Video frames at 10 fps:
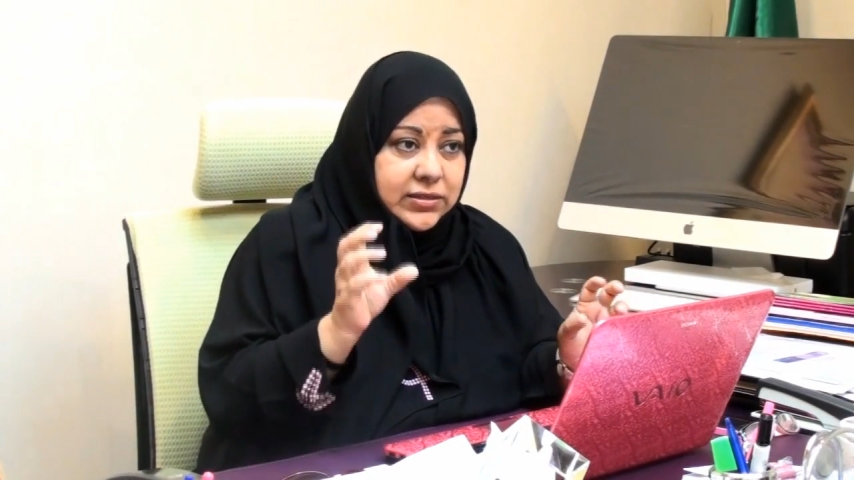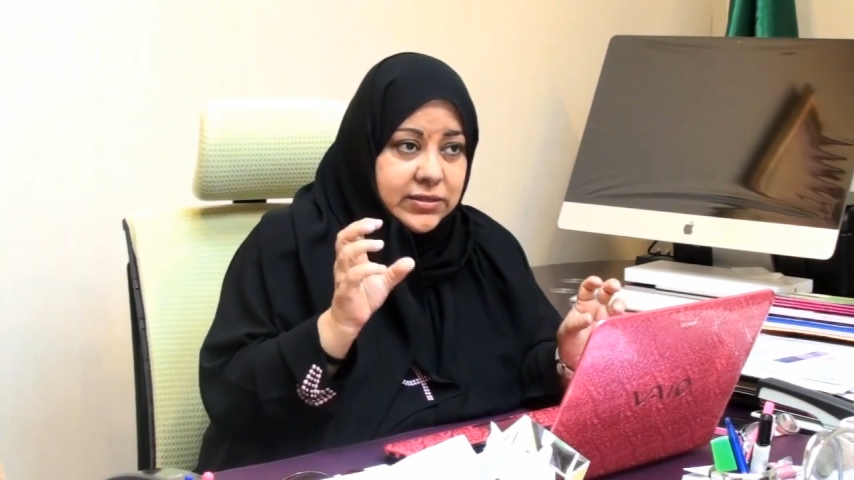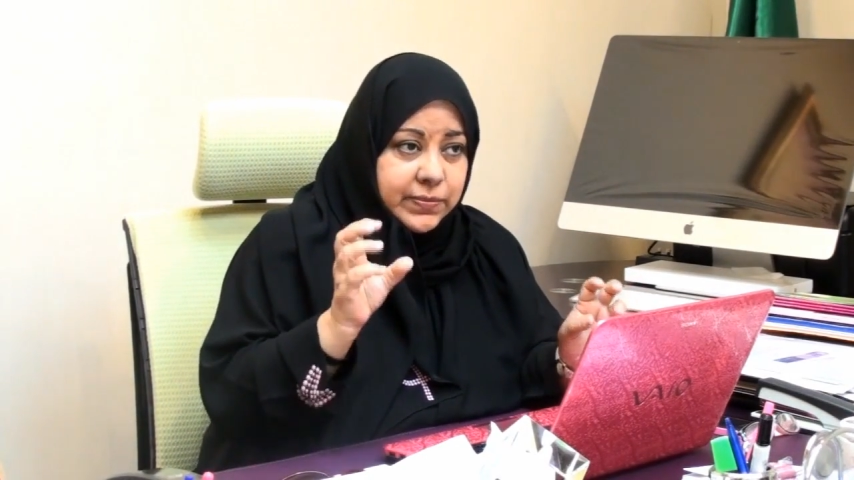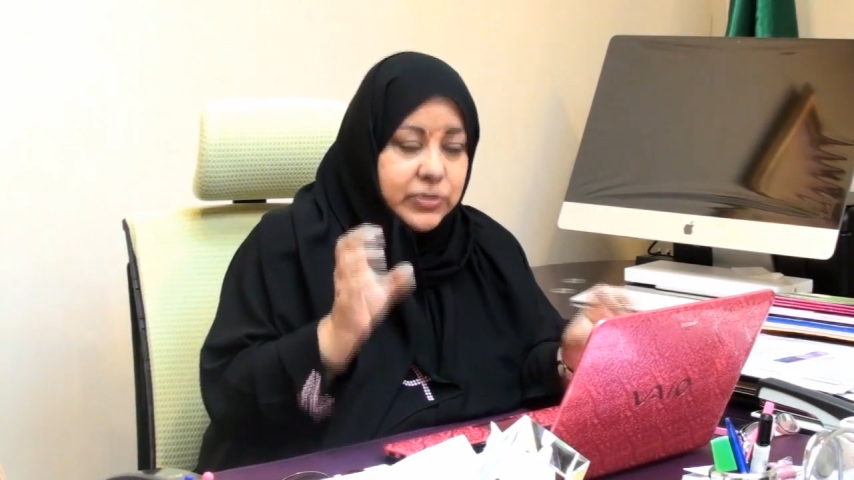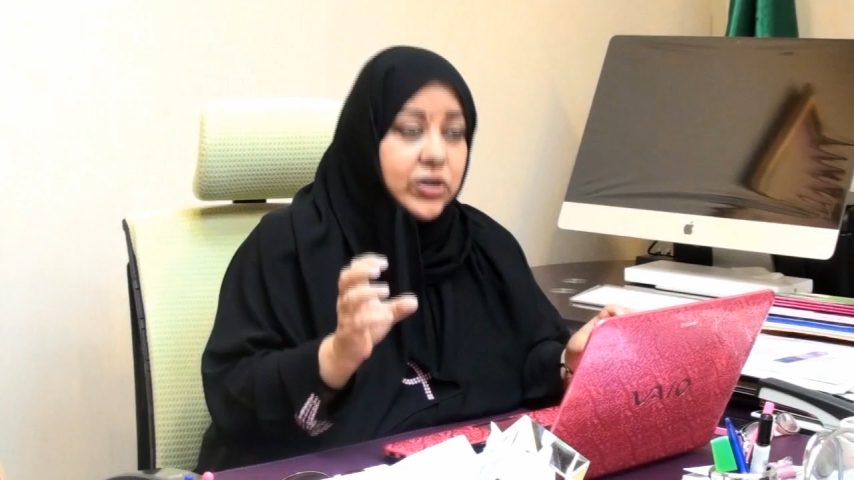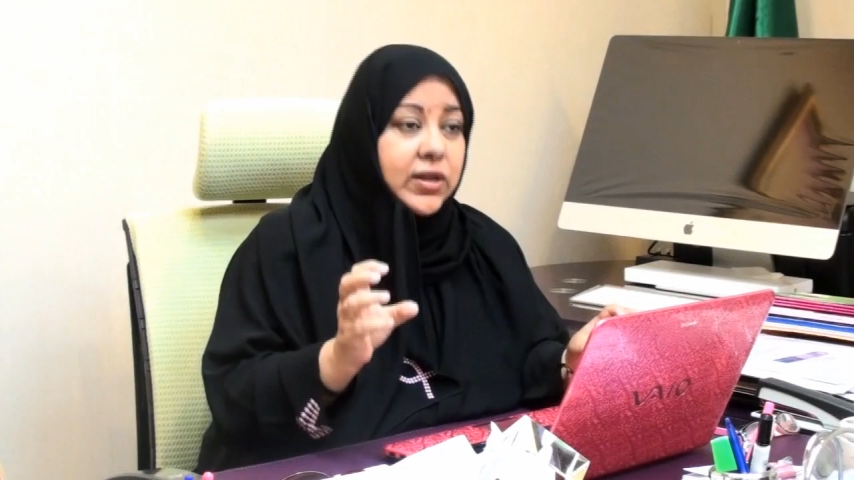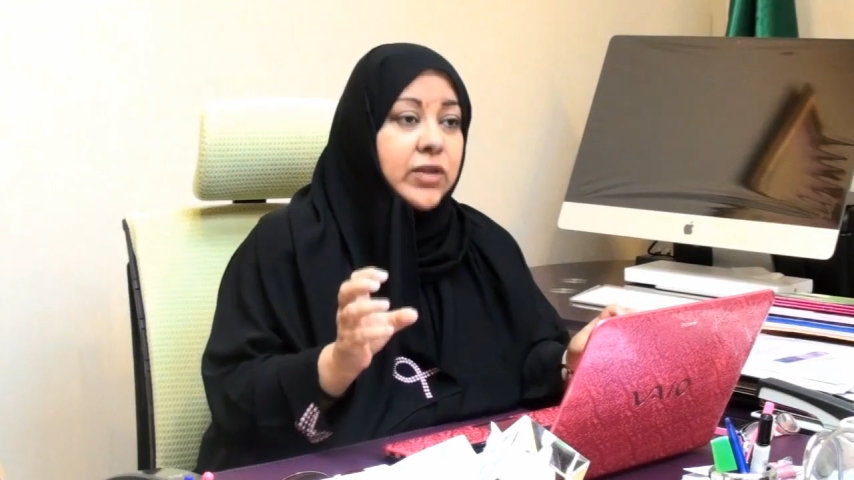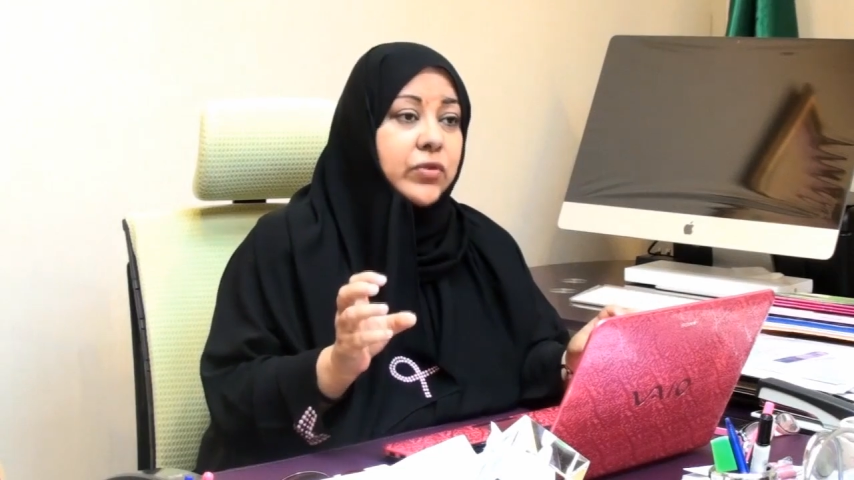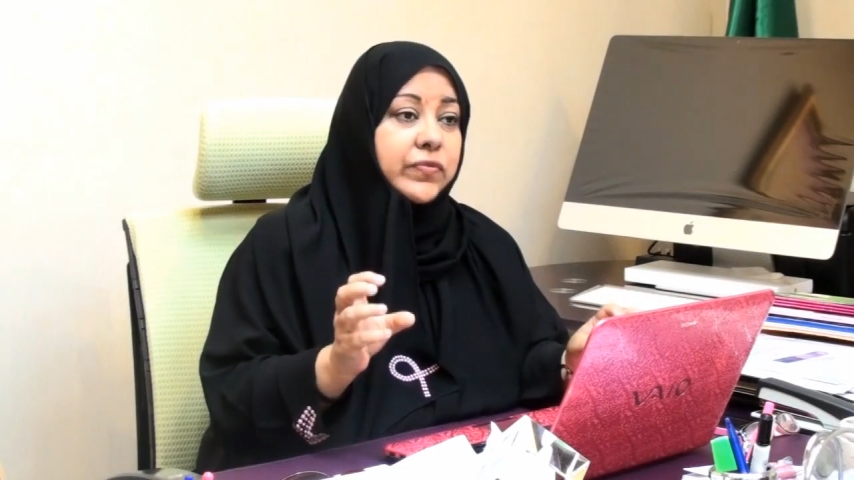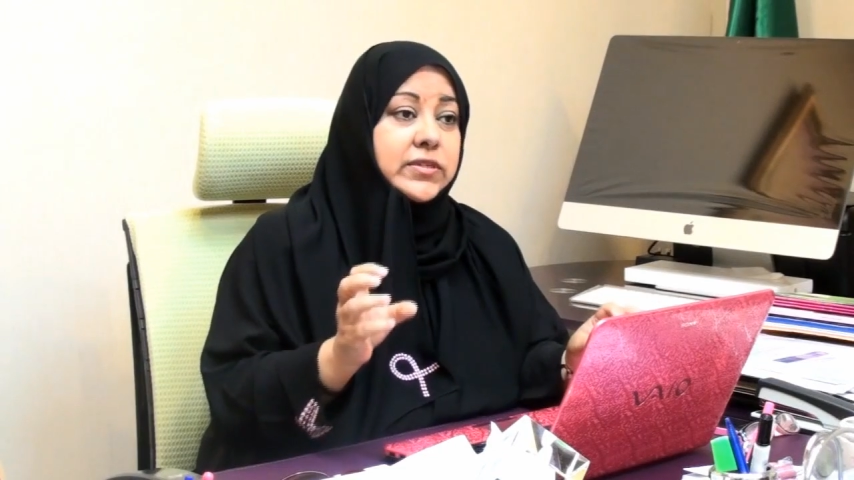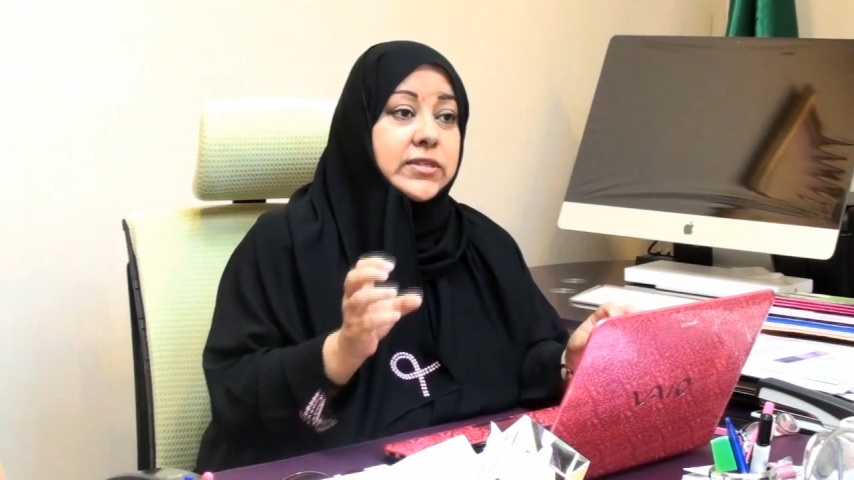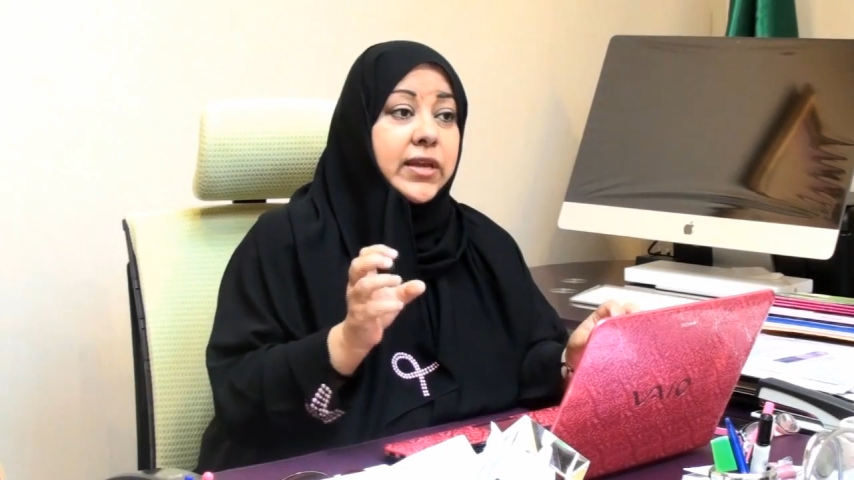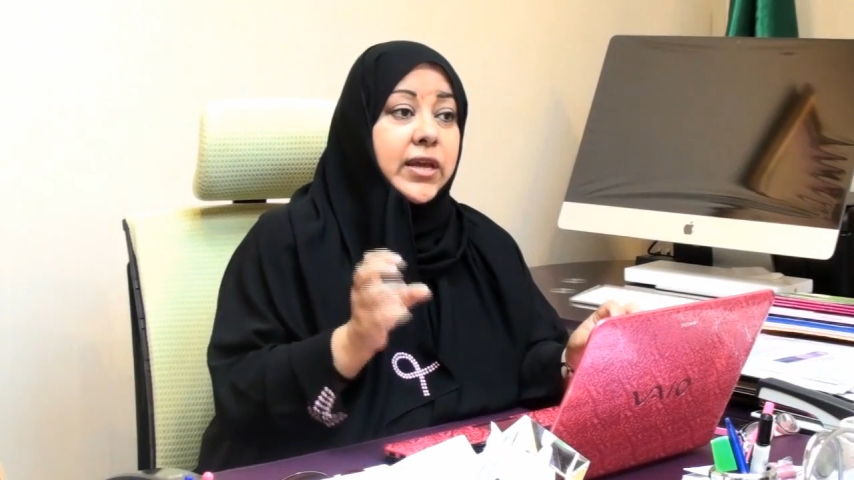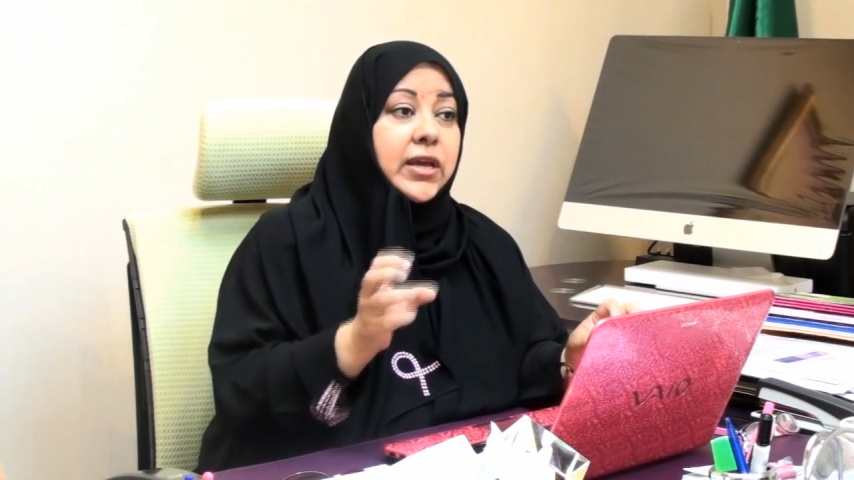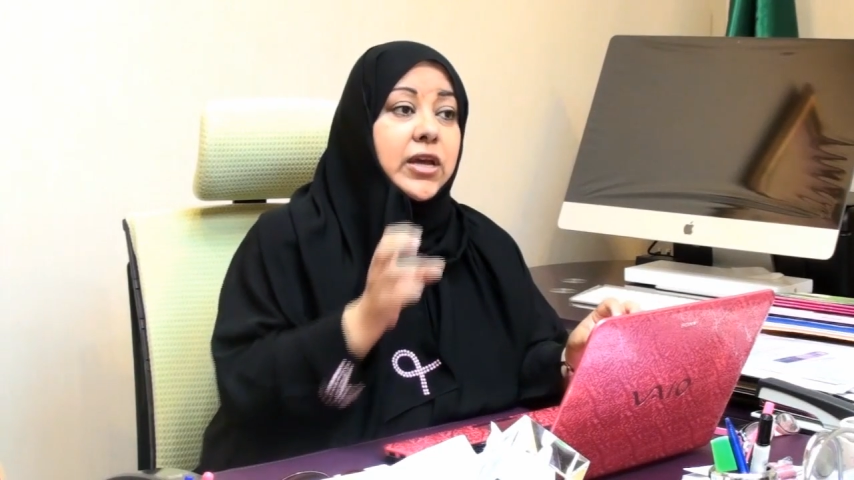special kind of
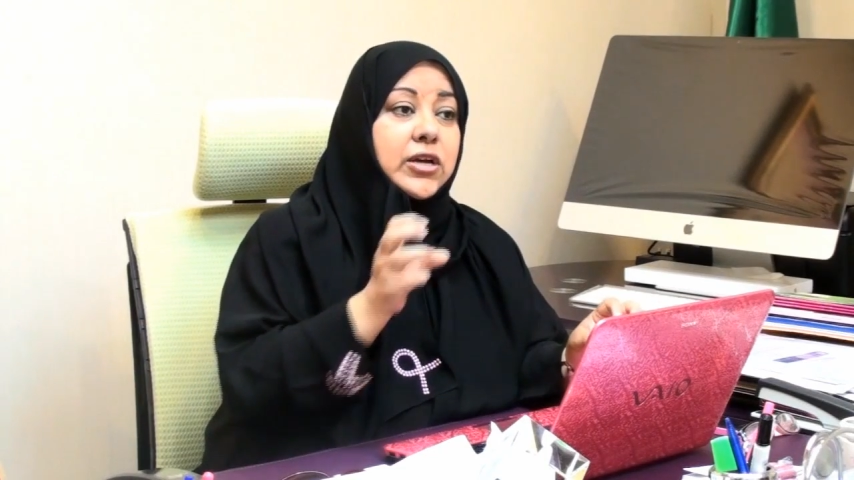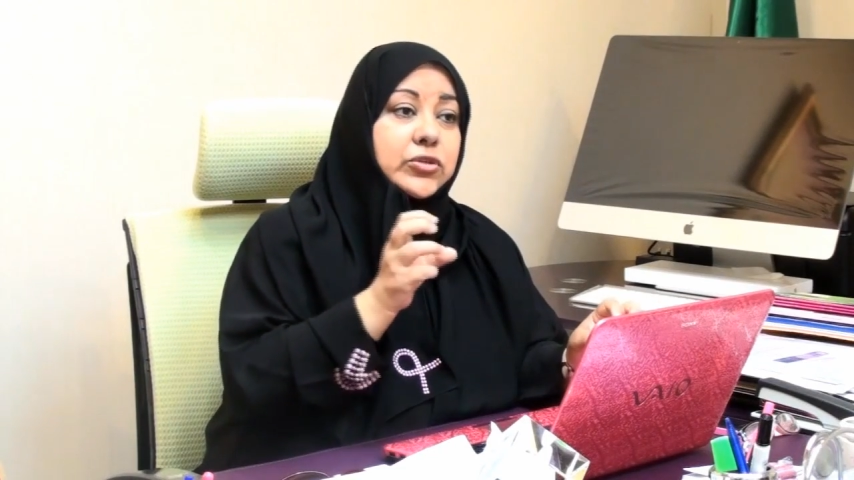X-ray,